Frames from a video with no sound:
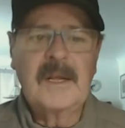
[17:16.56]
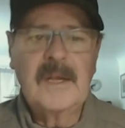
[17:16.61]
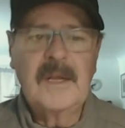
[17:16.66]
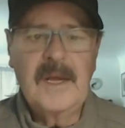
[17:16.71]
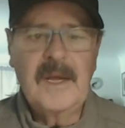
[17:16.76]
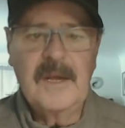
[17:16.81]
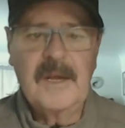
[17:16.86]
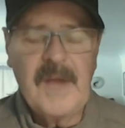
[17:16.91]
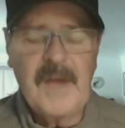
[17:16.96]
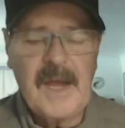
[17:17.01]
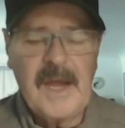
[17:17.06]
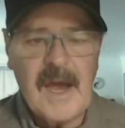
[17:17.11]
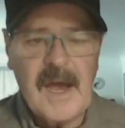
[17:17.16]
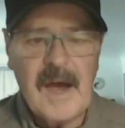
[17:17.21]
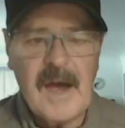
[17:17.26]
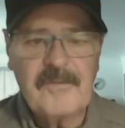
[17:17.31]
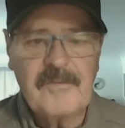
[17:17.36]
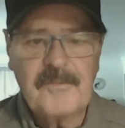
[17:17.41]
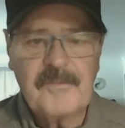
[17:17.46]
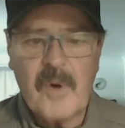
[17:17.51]
and they
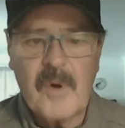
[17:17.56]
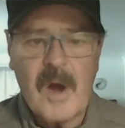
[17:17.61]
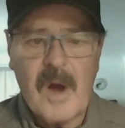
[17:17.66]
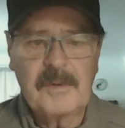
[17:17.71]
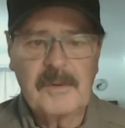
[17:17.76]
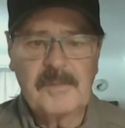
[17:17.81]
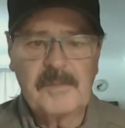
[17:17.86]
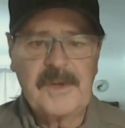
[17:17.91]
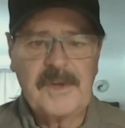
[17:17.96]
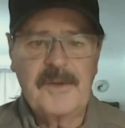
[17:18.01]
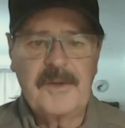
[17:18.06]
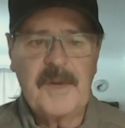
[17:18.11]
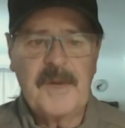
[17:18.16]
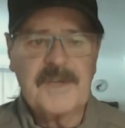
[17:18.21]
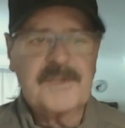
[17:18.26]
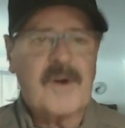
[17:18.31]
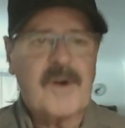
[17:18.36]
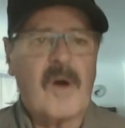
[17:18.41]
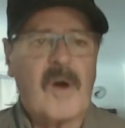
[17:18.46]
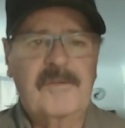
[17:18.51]
have probably the
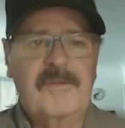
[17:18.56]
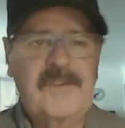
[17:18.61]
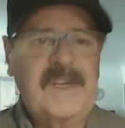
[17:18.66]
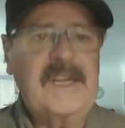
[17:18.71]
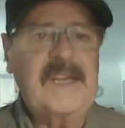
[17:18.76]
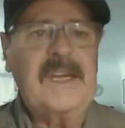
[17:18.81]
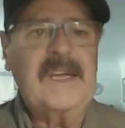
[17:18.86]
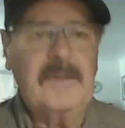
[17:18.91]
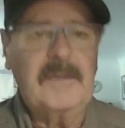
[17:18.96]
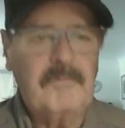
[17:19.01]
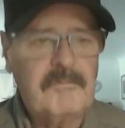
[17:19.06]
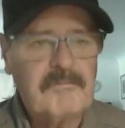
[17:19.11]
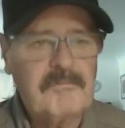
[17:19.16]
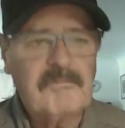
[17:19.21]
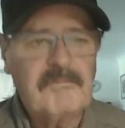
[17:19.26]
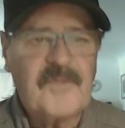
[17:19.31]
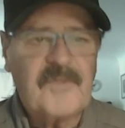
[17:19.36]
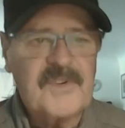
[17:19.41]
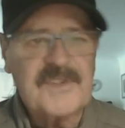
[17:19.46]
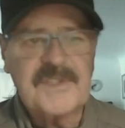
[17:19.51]
best RV
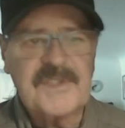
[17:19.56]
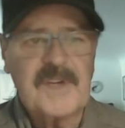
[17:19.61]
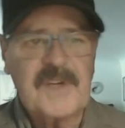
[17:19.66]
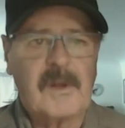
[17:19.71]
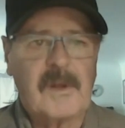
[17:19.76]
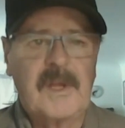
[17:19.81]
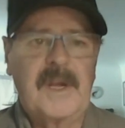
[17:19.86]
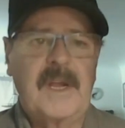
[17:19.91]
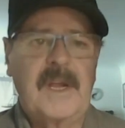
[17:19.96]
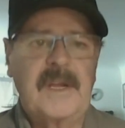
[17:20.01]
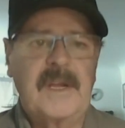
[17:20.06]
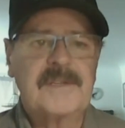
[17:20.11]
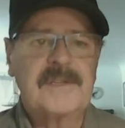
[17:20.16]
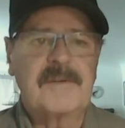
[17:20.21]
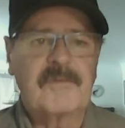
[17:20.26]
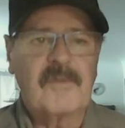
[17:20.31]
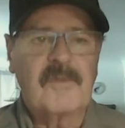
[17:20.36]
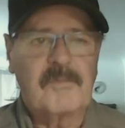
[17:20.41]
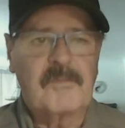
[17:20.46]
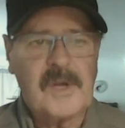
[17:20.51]
facilities
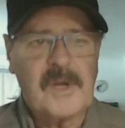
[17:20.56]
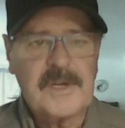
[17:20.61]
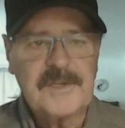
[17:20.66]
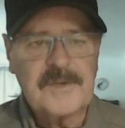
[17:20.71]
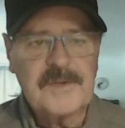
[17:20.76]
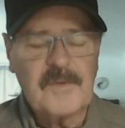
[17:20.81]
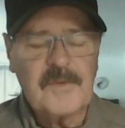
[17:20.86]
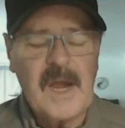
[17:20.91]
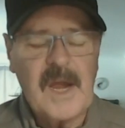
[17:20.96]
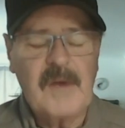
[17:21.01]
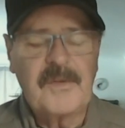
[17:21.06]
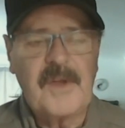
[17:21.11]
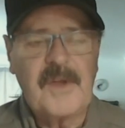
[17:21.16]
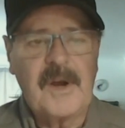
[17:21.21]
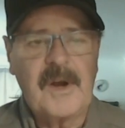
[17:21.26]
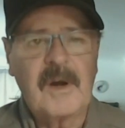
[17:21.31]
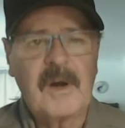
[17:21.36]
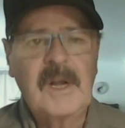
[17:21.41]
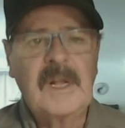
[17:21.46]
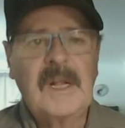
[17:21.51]
of a place around
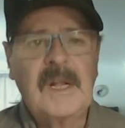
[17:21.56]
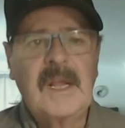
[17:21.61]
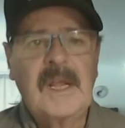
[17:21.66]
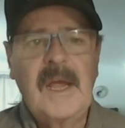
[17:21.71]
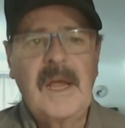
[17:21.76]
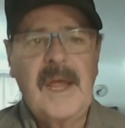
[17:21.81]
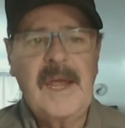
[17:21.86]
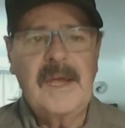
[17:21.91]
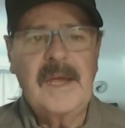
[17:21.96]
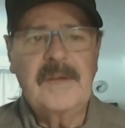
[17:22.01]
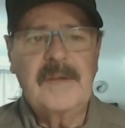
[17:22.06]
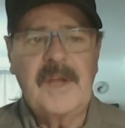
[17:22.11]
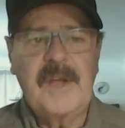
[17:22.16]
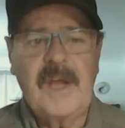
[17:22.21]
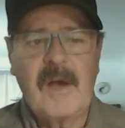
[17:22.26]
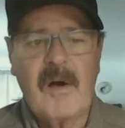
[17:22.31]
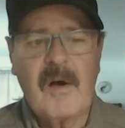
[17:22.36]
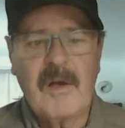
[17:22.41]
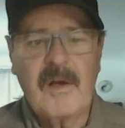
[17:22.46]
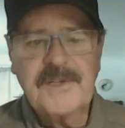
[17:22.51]
there. And
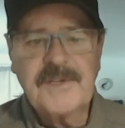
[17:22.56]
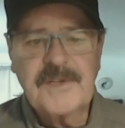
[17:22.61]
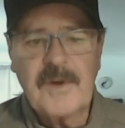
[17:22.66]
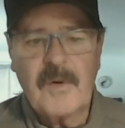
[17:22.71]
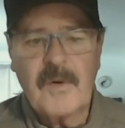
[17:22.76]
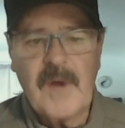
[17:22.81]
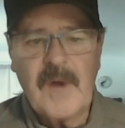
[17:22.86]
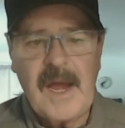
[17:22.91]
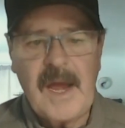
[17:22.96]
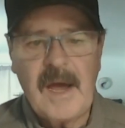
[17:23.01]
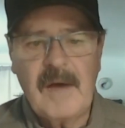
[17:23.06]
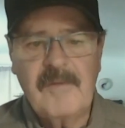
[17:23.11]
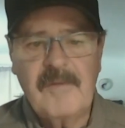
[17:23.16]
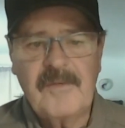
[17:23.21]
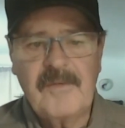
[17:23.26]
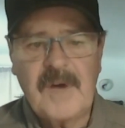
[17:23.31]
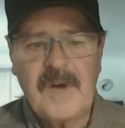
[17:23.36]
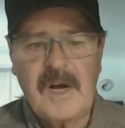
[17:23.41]
they also have